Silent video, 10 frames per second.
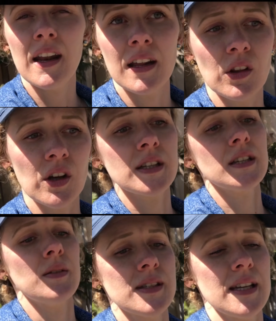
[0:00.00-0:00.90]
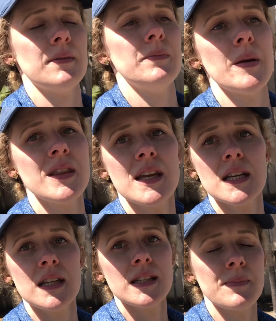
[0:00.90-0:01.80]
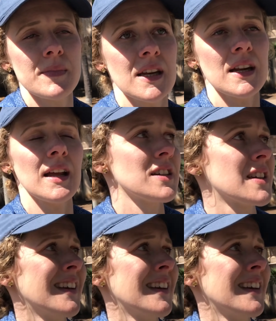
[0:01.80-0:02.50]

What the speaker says: I looked and I was like, maybe they need something, and I